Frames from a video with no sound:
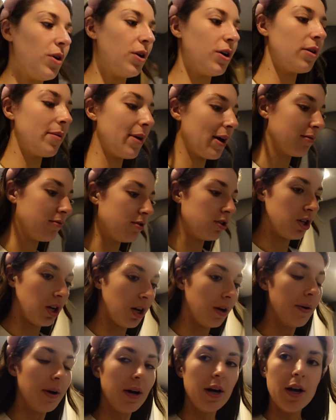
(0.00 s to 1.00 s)
not going to be able to
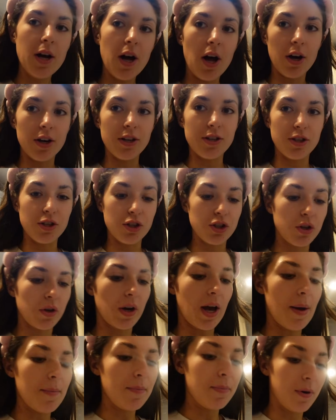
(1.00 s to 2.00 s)
do icing
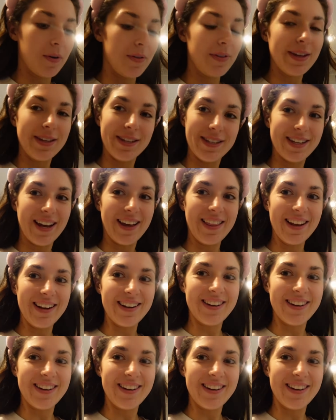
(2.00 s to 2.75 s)
sugar but this is how they